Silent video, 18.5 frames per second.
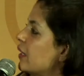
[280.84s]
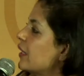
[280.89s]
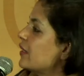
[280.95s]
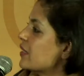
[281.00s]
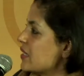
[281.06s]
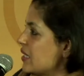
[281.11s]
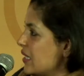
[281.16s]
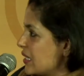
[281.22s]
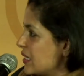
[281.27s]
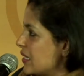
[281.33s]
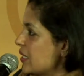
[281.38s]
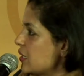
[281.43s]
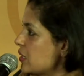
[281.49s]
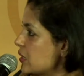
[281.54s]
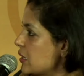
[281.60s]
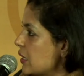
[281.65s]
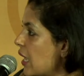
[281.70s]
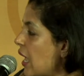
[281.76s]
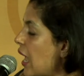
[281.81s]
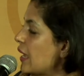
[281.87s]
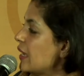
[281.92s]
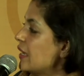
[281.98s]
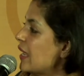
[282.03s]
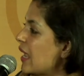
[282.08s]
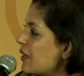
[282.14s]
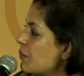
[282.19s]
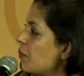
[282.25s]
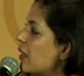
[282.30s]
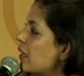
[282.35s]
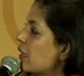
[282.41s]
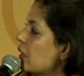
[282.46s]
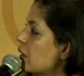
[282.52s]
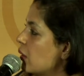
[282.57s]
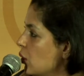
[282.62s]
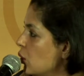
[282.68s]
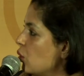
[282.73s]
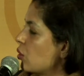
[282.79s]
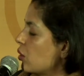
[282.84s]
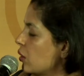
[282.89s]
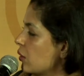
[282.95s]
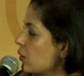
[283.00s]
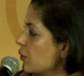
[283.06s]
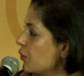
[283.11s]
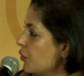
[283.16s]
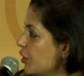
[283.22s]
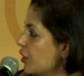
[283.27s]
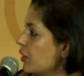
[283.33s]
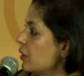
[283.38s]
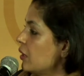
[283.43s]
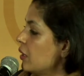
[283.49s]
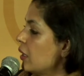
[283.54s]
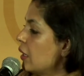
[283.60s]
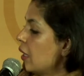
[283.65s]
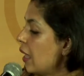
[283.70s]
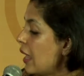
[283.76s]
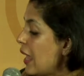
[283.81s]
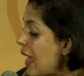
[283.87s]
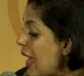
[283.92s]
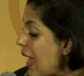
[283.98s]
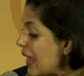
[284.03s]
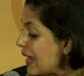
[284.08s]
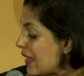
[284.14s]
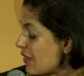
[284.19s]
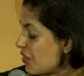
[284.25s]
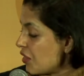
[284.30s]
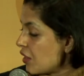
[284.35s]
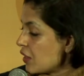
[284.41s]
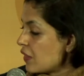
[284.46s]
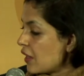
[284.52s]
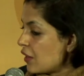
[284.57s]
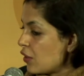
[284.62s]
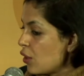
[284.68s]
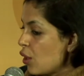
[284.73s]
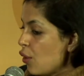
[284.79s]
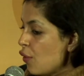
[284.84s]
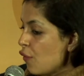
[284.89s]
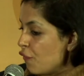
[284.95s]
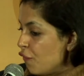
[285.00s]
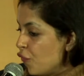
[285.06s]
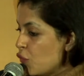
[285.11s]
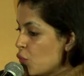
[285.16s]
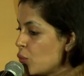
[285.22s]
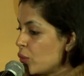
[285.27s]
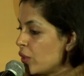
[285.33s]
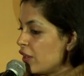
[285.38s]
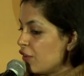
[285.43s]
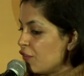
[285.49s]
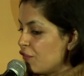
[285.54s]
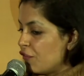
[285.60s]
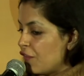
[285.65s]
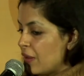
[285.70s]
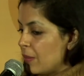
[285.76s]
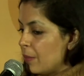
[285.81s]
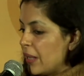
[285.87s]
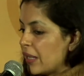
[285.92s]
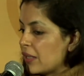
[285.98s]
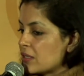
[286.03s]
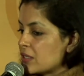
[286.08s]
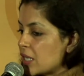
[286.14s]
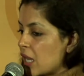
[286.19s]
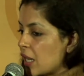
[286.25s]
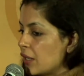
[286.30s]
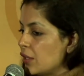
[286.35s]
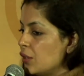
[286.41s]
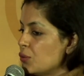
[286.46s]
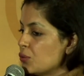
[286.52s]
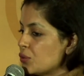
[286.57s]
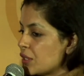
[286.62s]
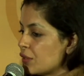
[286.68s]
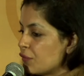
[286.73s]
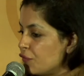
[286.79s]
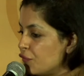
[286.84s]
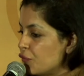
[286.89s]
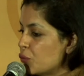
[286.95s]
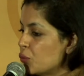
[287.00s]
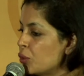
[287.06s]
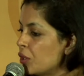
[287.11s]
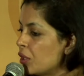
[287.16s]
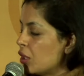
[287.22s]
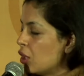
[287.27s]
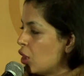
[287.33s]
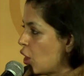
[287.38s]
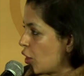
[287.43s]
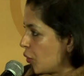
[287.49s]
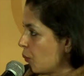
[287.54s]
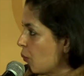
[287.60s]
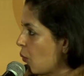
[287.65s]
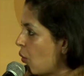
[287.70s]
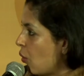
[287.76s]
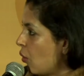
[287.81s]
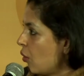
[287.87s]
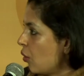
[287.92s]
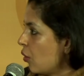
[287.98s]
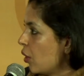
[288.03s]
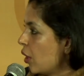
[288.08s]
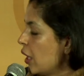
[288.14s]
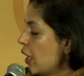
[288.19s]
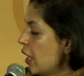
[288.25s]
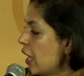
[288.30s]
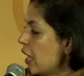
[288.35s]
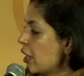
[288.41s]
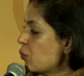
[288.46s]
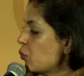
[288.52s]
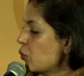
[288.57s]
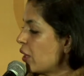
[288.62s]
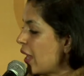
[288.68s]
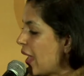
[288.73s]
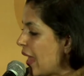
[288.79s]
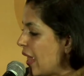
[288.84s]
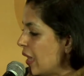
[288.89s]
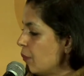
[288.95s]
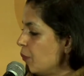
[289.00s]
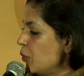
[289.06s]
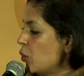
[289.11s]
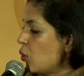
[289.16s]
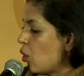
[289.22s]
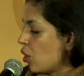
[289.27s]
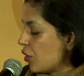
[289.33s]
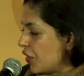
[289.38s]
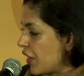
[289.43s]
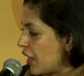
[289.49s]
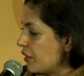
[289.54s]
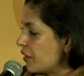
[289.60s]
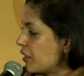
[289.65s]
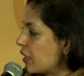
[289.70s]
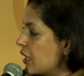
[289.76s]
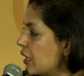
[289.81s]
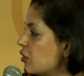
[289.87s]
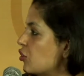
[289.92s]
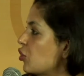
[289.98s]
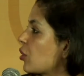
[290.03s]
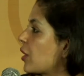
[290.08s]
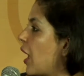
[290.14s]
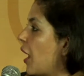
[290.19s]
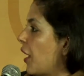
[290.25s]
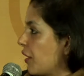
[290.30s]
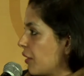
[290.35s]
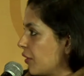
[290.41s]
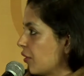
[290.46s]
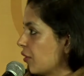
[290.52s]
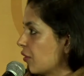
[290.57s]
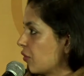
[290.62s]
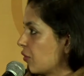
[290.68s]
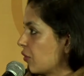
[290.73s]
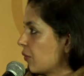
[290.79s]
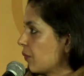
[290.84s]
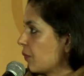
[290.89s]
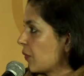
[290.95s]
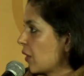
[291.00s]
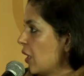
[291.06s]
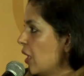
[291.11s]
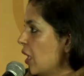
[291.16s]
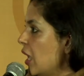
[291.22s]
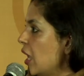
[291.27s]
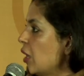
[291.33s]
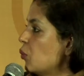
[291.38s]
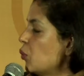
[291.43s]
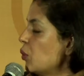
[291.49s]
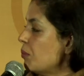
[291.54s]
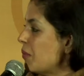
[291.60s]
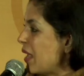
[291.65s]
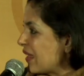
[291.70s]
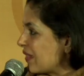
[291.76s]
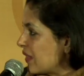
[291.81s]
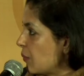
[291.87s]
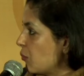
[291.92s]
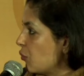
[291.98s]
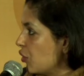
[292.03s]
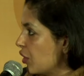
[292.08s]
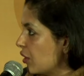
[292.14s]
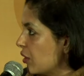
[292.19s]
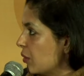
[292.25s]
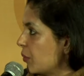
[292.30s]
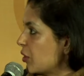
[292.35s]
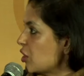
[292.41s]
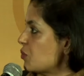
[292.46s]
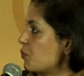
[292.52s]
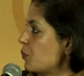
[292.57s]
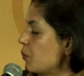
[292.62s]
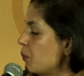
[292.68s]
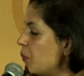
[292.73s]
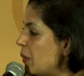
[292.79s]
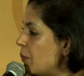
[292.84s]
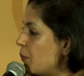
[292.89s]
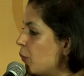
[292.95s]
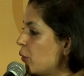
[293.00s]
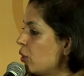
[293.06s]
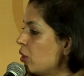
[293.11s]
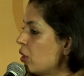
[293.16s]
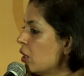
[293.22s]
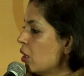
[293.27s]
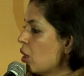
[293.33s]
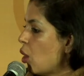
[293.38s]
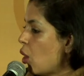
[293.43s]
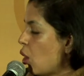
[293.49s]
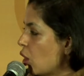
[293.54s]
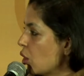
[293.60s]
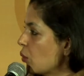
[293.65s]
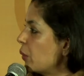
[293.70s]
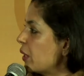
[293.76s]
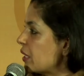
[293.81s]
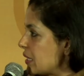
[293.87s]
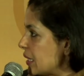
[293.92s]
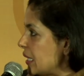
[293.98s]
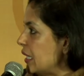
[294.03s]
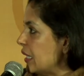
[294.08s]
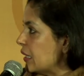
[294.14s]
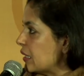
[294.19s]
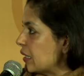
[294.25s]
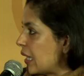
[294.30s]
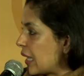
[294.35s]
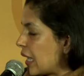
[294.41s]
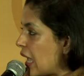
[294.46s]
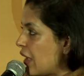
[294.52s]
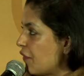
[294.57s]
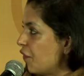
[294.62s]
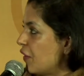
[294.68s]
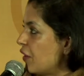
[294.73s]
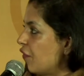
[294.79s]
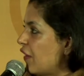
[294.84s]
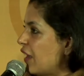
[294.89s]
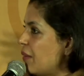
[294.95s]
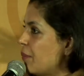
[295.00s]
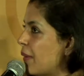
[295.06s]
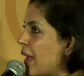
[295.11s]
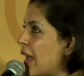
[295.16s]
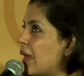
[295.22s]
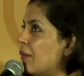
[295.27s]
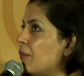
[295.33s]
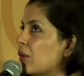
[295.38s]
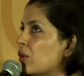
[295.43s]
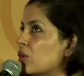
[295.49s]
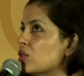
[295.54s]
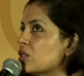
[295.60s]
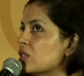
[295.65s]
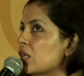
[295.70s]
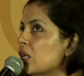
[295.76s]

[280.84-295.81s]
doesn't exist and yet make it look real. And I think that food, if filmmakers started using food a lot more, it would help you authenticate your characters. It would make them real, because people always eat. Like, I felt very bad because